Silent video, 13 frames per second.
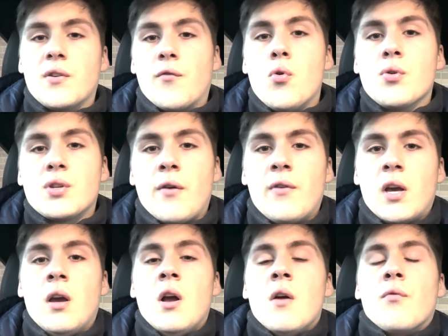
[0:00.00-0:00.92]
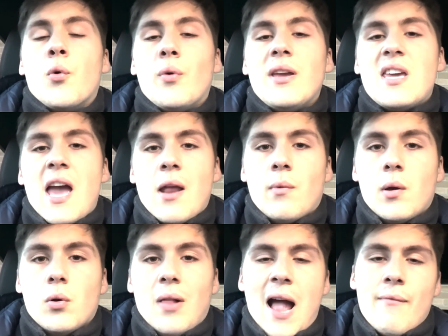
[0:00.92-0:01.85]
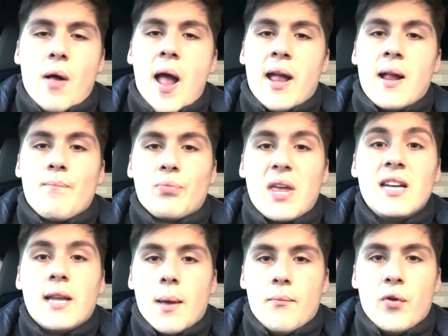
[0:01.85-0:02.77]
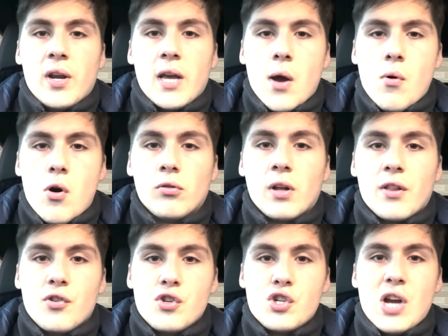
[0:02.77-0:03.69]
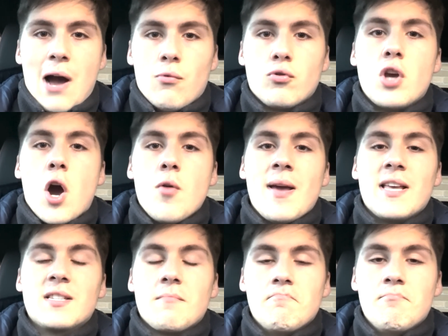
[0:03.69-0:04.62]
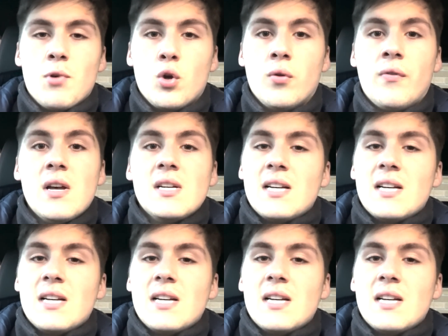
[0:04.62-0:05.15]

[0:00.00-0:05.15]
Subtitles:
Of course, over the weekend, we will have a in-depth video on the Joao Gomes move.